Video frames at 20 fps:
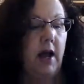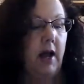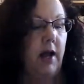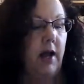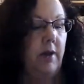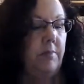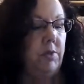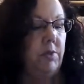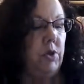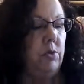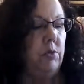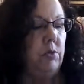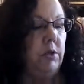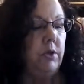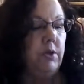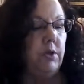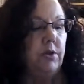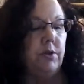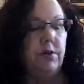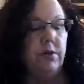you
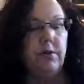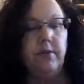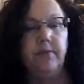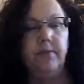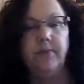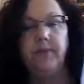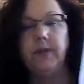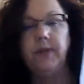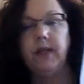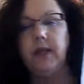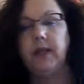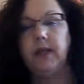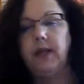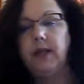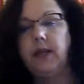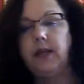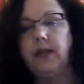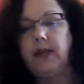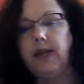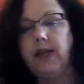will earn
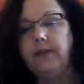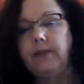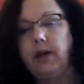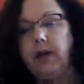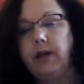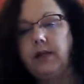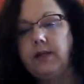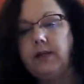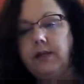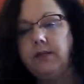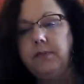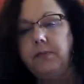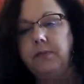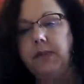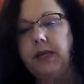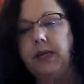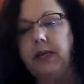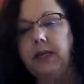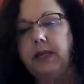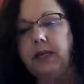an Avon
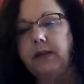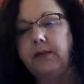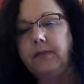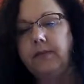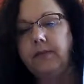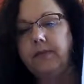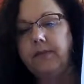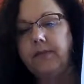pin.